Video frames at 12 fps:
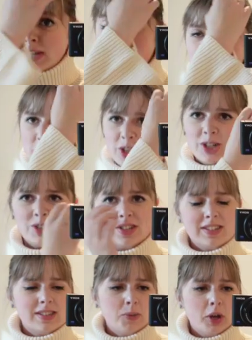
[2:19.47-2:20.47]

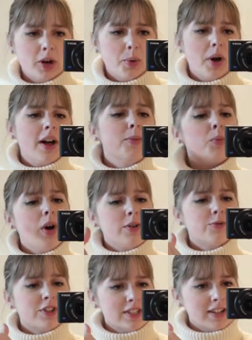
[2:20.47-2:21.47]
excursions that we go on.
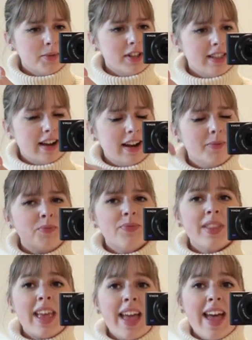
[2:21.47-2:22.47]
Well, first I went there,
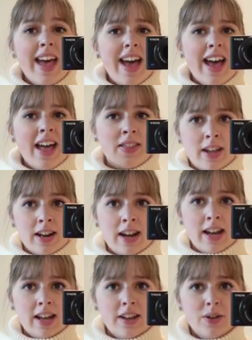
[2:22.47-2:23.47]
and then
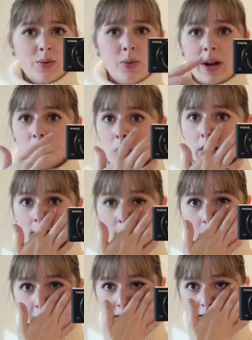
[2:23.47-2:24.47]
I went and worked on
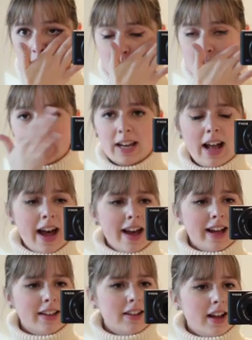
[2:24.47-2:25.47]
my assignment
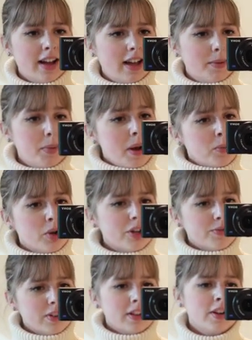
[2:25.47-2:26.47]
at
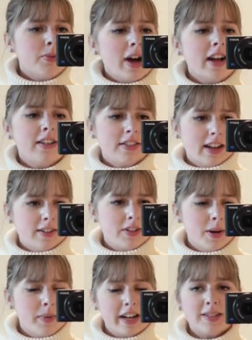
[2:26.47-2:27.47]
Pembroke for a little while, and then I've
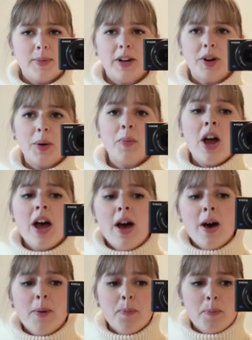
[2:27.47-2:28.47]
come back to my room.
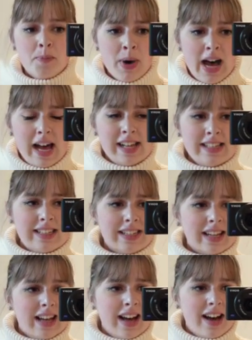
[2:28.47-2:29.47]
But,
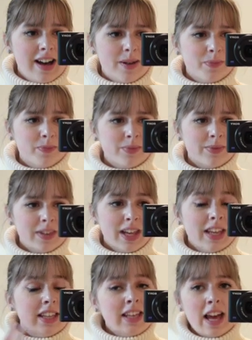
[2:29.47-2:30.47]

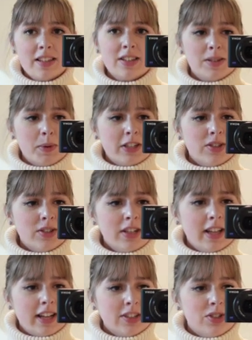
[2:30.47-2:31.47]
yeah, the special
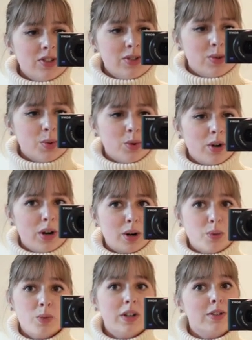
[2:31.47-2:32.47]
collections
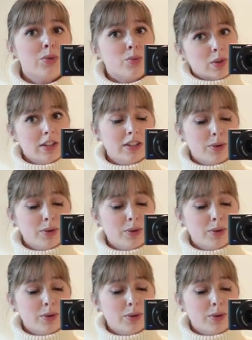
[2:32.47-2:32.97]
tour was really